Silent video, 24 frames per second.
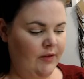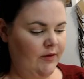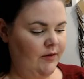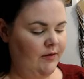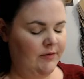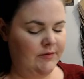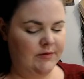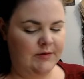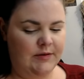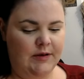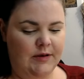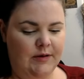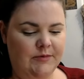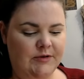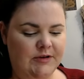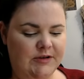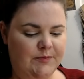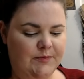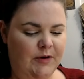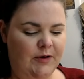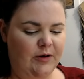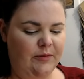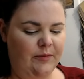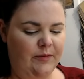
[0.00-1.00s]
I'm just
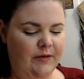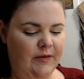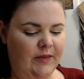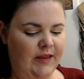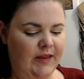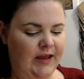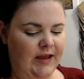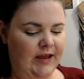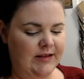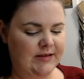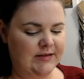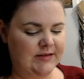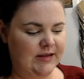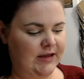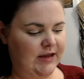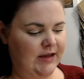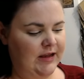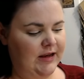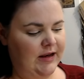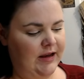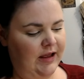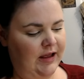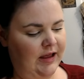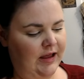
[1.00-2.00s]
popping these
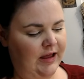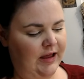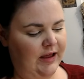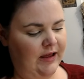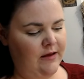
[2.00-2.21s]
in here.